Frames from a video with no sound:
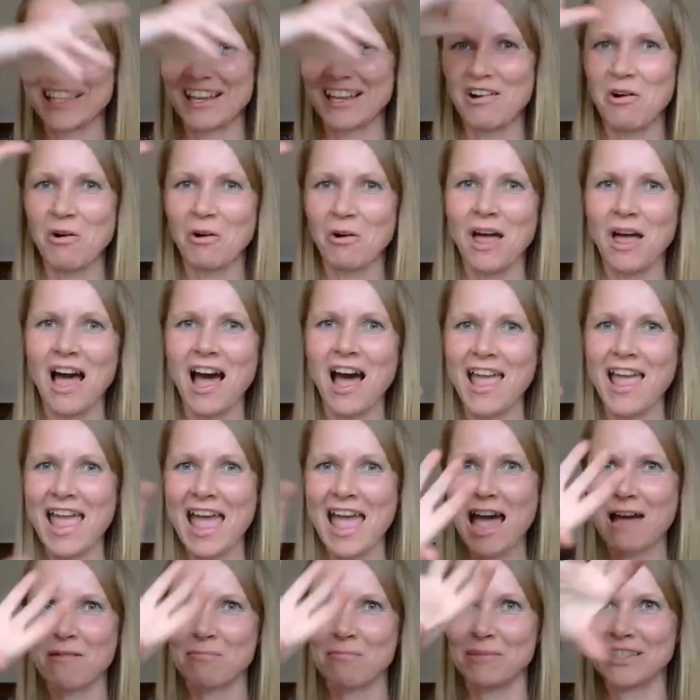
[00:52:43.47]
The whole I
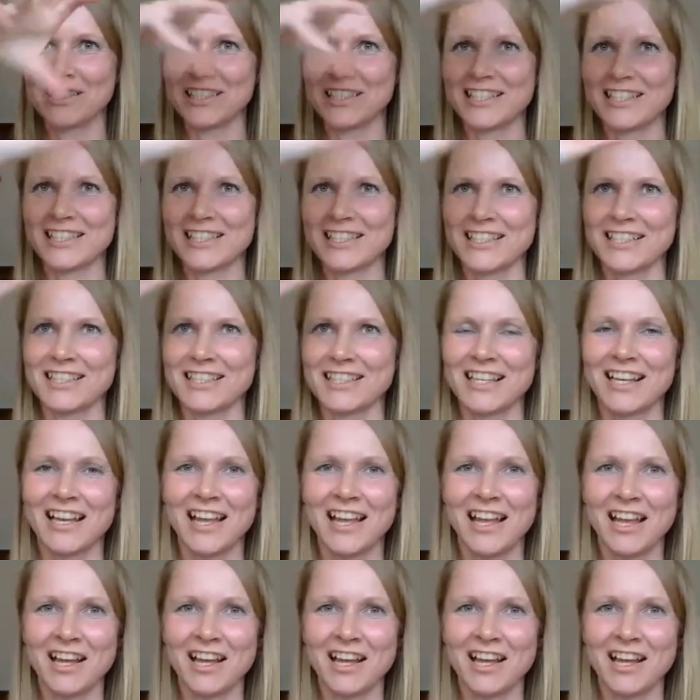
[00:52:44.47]
am. It's just this